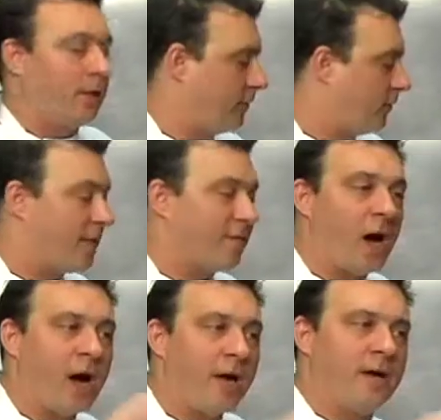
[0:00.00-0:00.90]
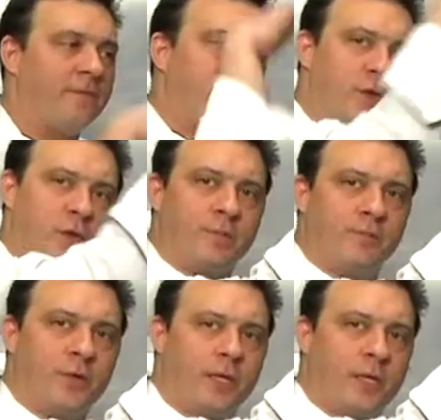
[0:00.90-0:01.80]
If you have a hot oven that you
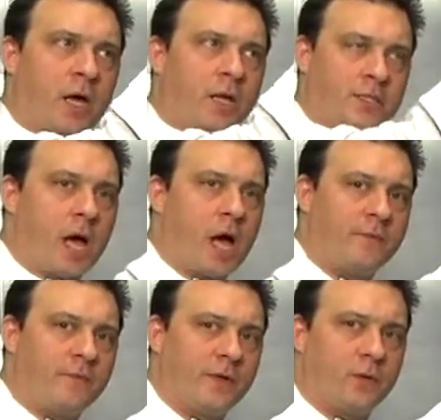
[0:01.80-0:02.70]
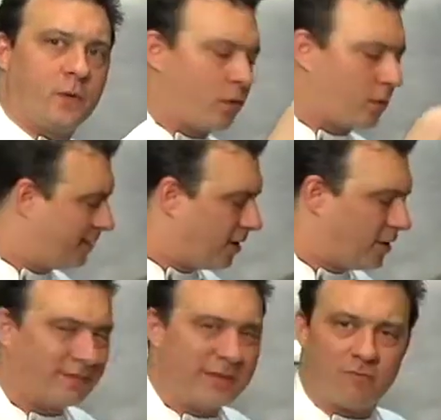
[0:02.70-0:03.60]
can put it on top of it, or
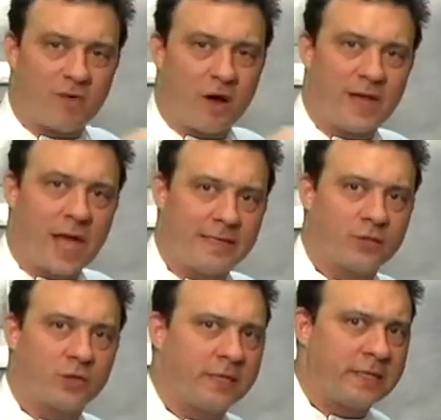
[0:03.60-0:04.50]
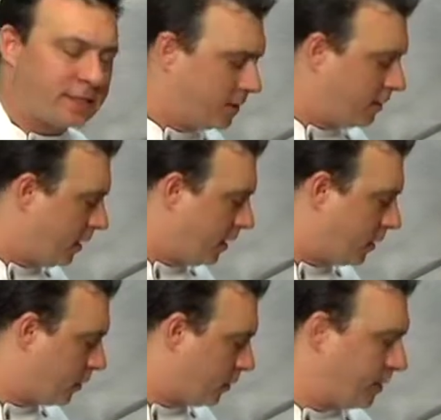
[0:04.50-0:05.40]
around 90 degrees,
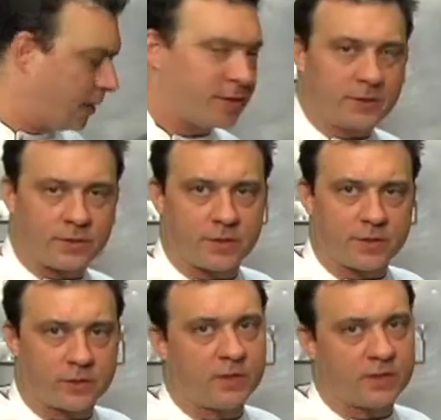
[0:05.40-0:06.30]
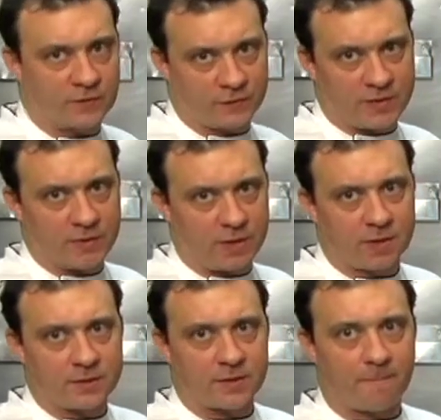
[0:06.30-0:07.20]
it could be as soon as 15
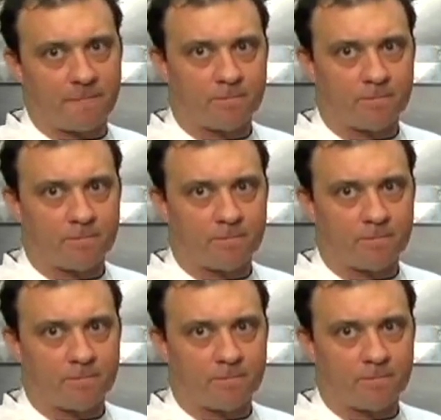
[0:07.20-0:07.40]
minutes.